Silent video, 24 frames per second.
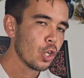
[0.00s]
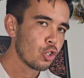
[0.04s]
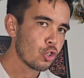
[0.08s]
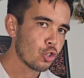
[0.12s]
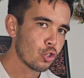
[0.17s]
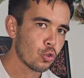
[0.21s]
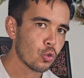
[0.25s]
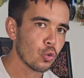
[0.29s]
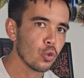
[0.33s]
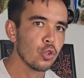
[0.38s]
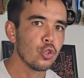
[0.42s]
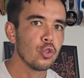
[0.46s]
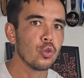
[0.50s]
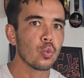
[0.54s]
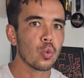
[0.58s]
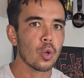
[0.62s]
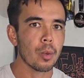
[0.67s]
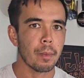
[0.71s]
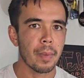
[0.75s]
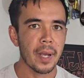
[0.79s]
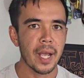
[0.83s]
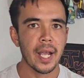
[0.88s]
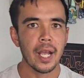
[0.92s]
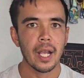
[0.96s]
true
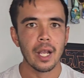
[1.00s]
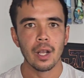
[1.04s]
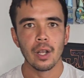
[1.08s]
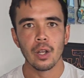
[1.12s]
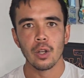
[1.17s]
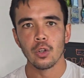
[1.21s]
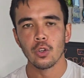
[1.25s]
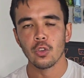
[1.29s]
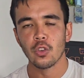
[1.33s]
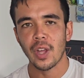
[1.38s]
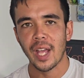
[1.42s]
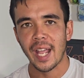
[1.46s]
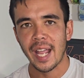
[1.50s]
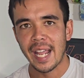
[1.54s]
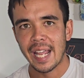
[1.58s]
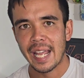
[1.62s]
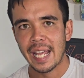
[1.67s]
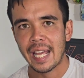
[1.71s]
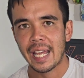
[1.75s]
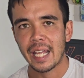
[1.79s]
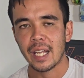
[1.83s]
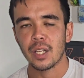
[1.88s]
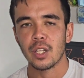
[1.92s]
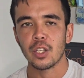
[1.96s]
repairs
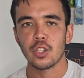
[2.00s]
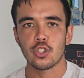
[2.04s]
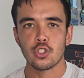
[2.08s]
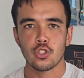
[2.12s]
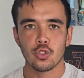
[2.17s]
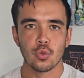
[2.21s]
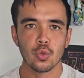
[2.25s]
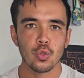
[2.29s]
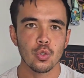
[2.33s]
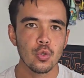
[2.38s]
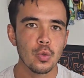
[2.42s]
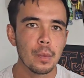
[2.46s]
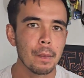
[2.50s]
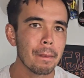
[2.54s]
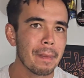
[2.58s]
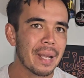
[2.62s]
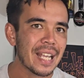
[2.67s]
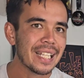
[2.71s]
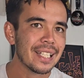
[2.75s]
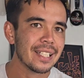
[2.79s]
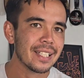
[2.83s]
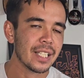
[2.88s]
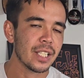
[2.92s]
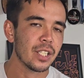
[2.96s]
and true
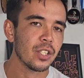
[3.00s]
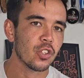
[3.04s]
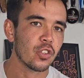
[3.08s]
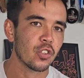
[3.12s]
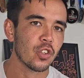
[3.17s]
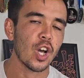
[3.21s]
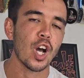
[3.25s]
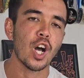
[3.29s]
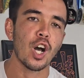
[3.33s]
maintenance